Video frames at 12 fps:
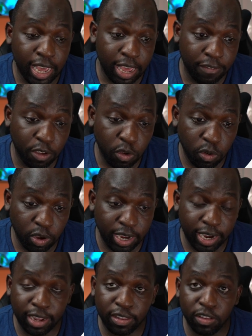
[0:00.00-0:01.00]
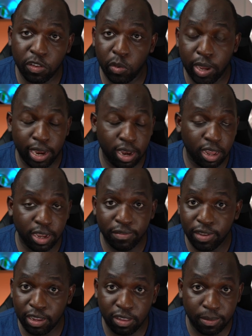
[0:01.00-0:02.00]
if you're connected to a live
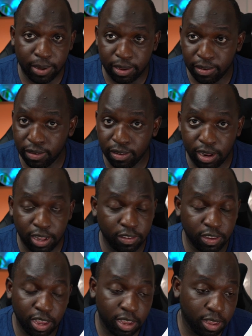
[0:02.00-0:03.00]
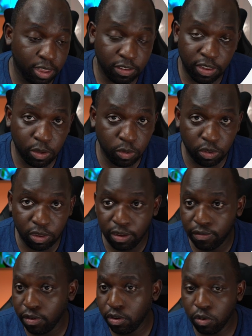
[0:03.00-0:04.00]
database, let's say a SQL
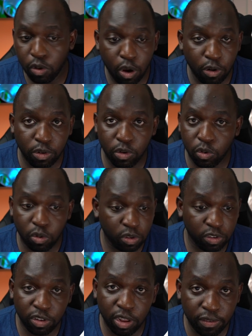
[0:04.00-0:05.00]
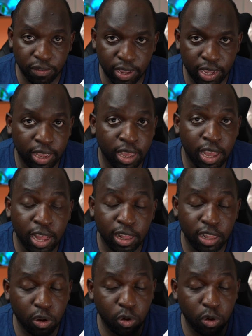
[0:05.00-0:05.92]
Server or Oracle or Snowflake, the